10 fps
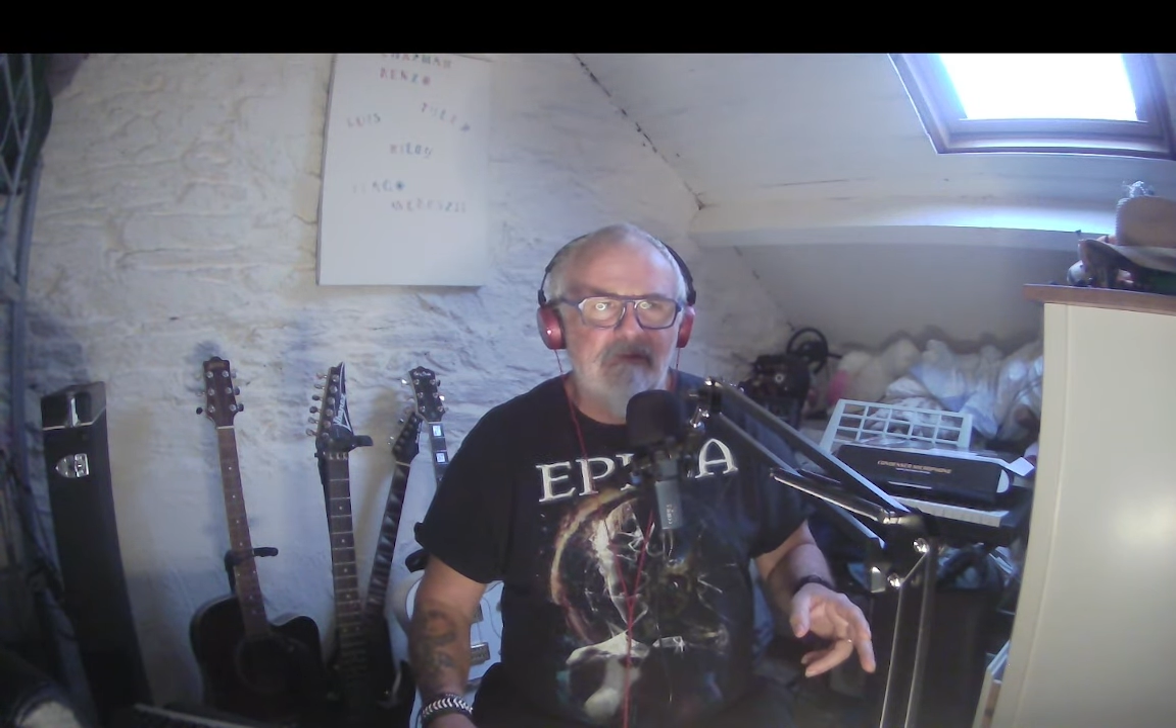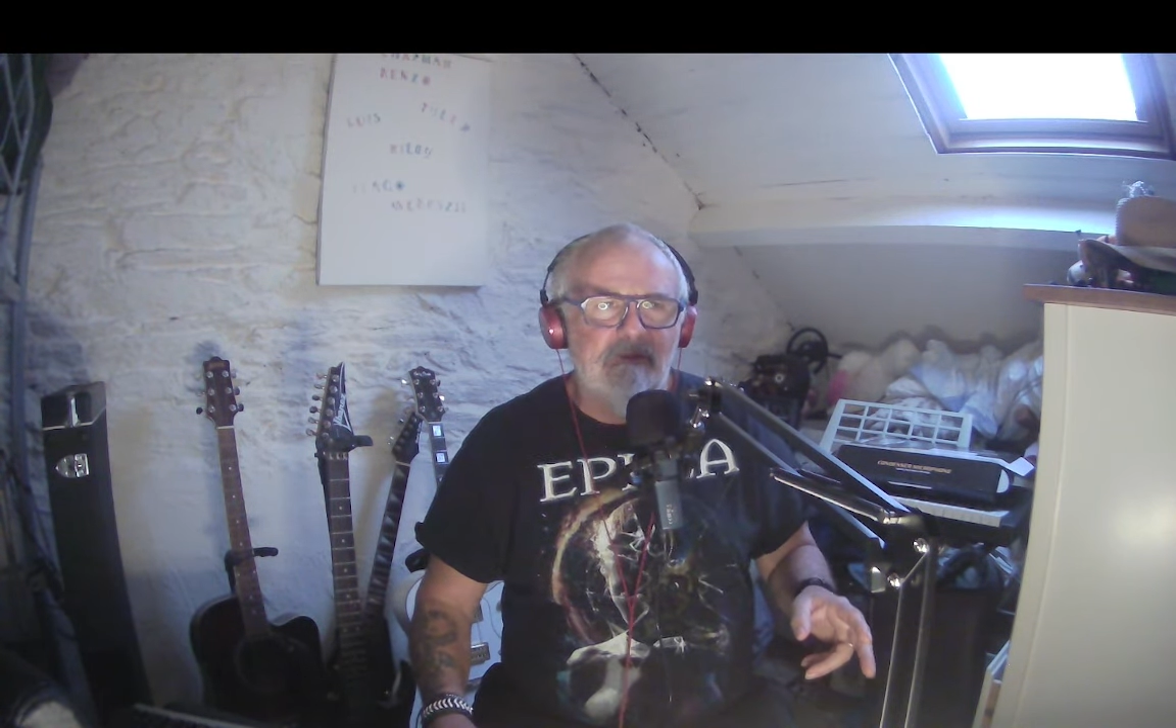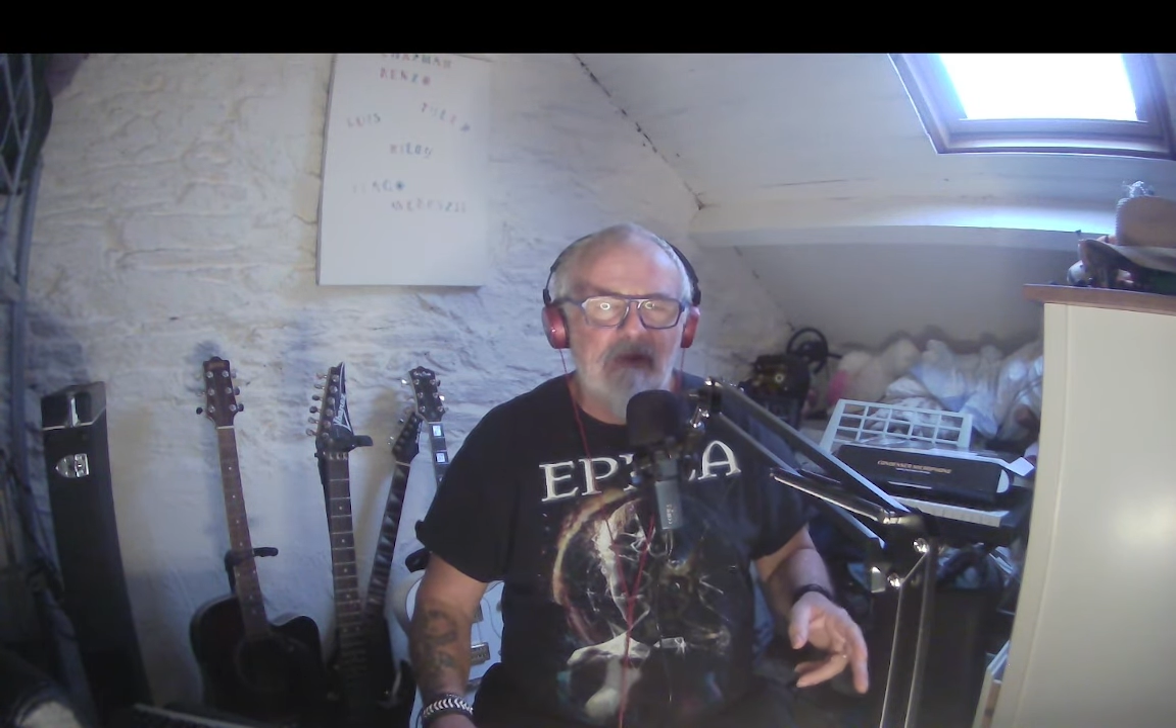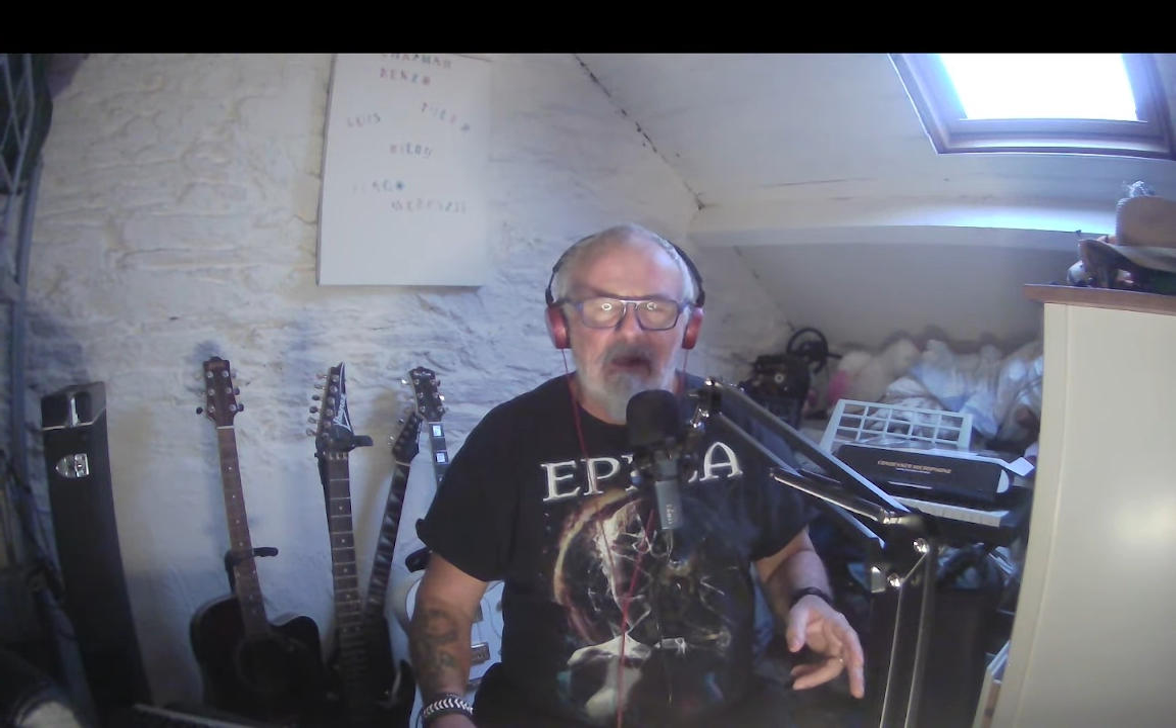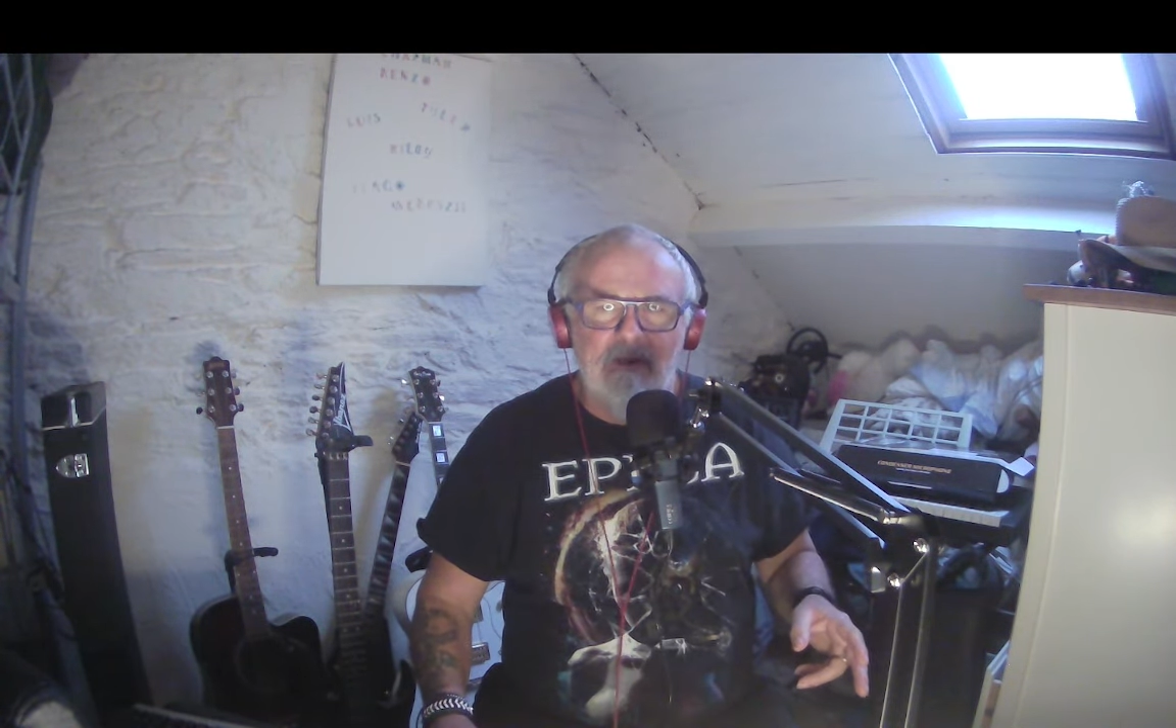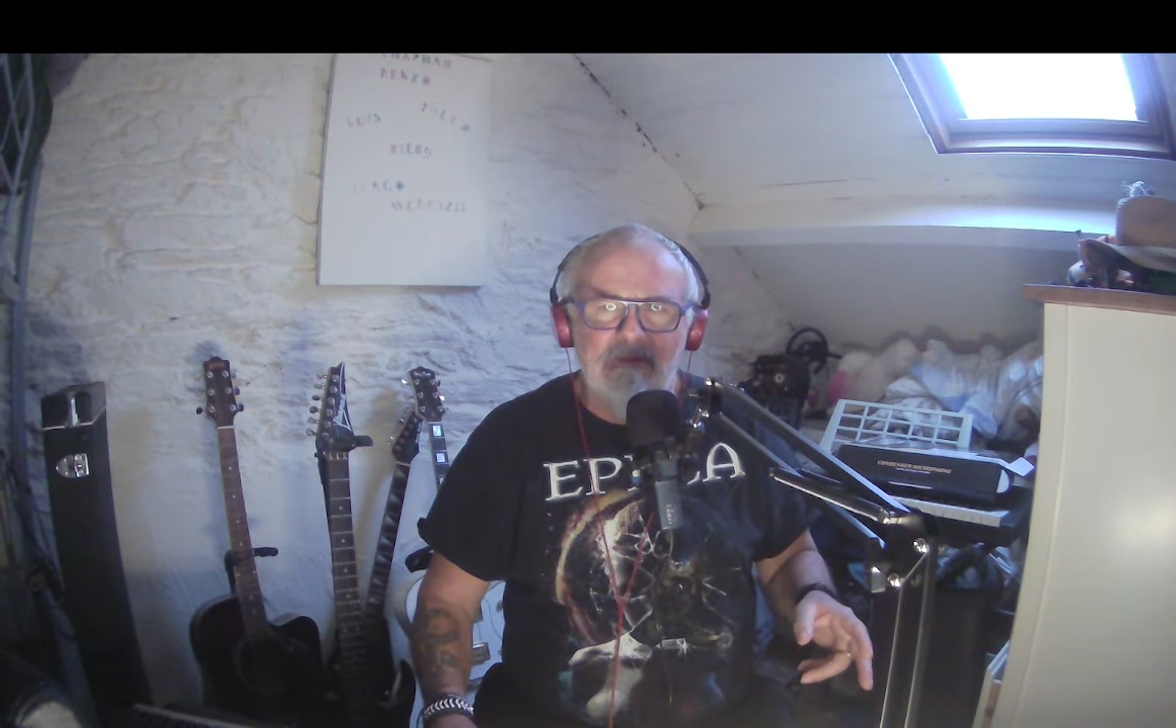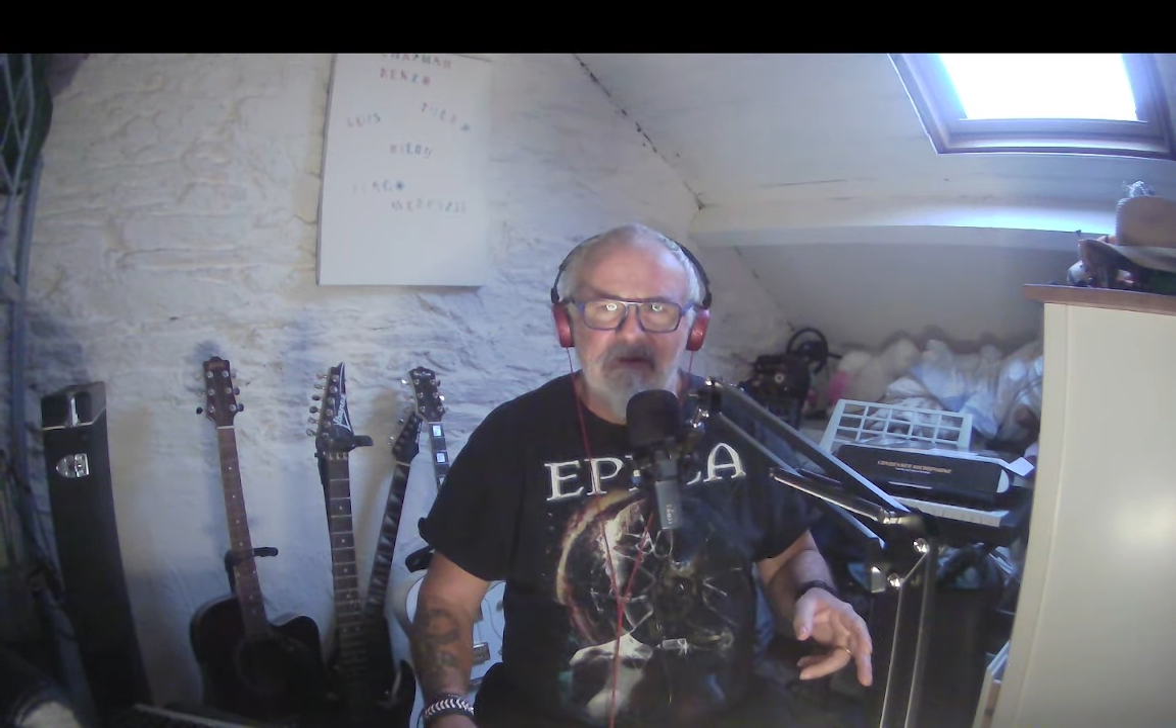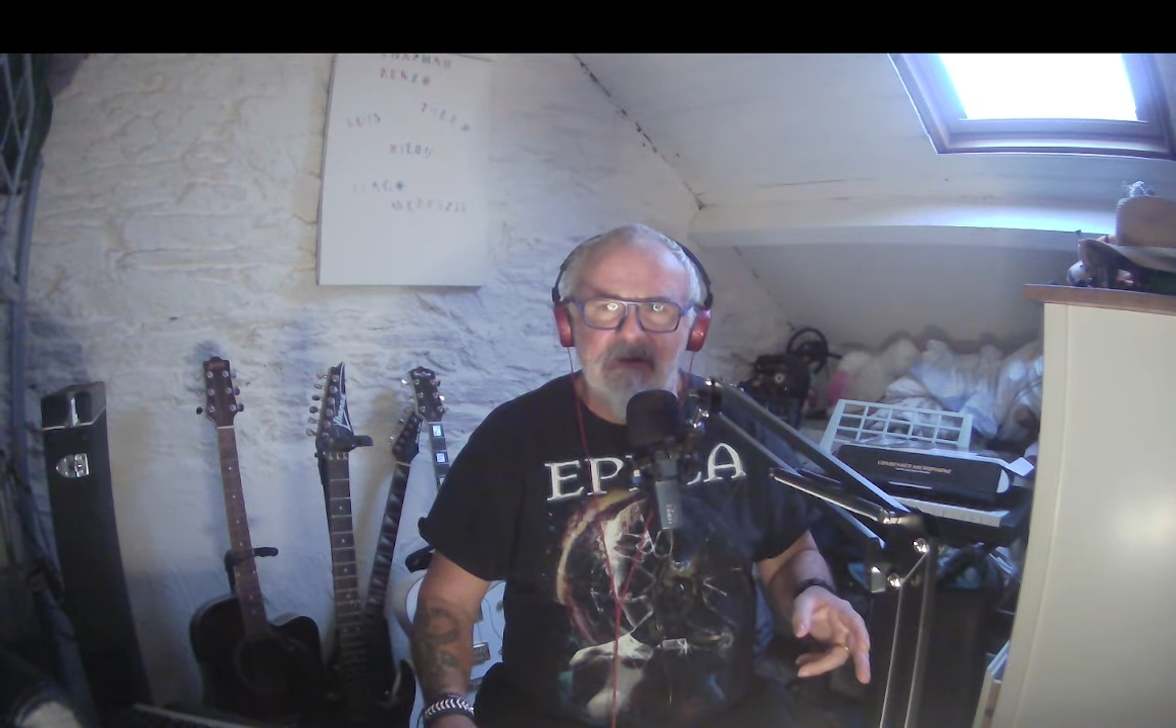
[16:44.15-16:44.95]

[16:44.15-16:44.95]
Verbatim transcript: for Lyme's